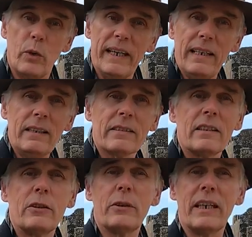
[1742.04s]
Wales
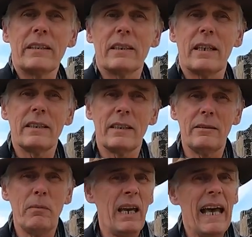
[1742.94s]
and the United
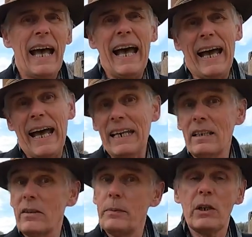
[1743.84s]
Kingdom
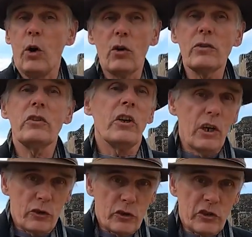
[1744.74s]
and beyond,
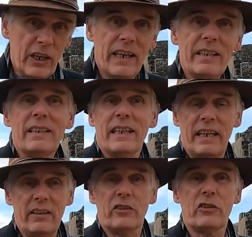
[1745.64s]
sharing the
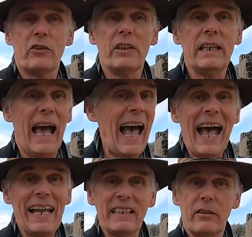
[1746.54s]
history
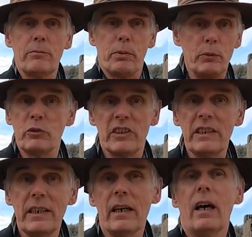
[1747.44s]
and the
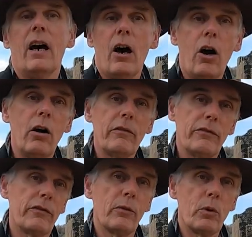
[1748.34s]
beauty
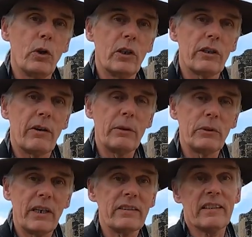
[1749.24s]
of the world
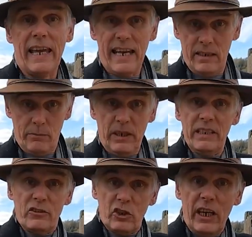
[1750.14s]
around us, then
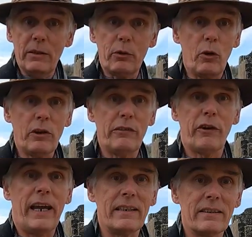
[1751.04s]
please share it with all your
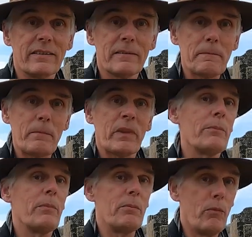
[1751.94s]
friends.
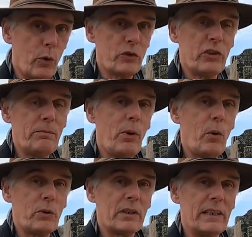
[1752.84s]
But most
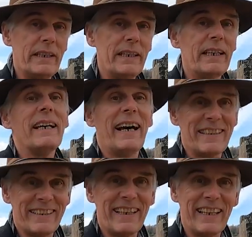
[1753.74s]
importantly,
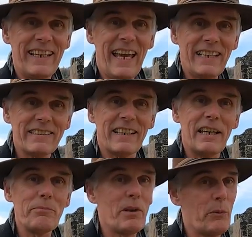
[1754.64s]
until the next
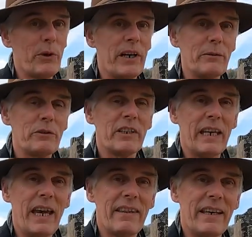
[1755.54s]
time that we're out
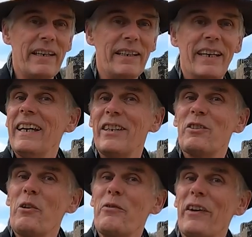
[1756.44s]
together,
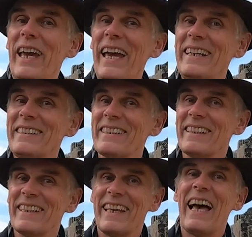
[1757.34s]
don't forget,
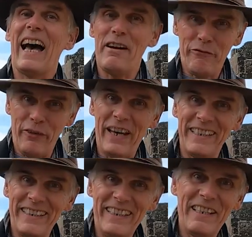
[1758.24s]
have
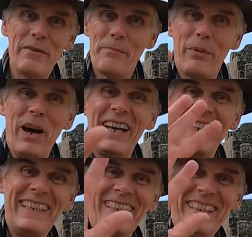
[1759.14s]
fun.
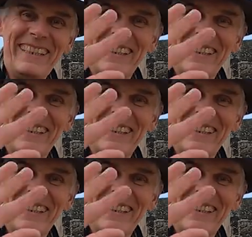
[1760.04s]
Bye.